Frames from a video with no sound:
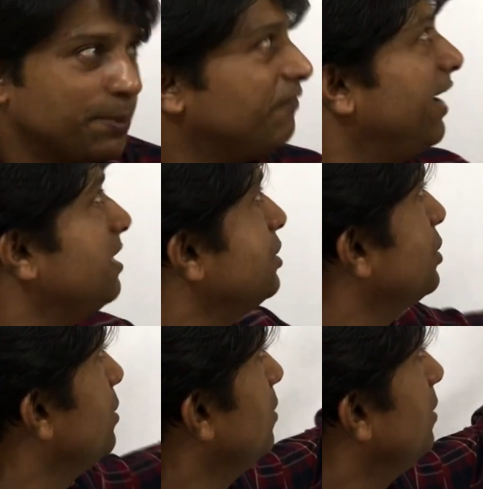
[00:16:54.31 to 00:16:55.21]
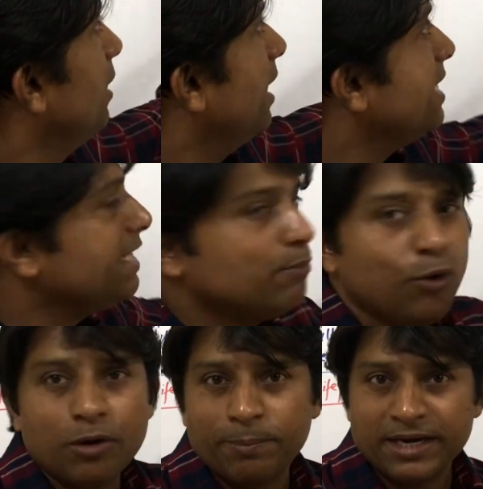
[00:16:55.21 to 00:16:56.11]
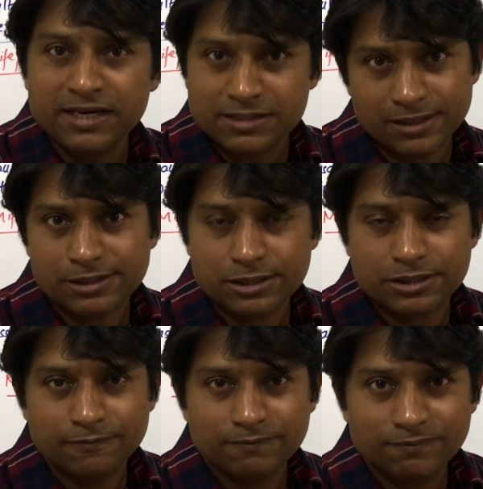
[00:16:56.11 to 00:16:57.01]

prevent any more pregnancies.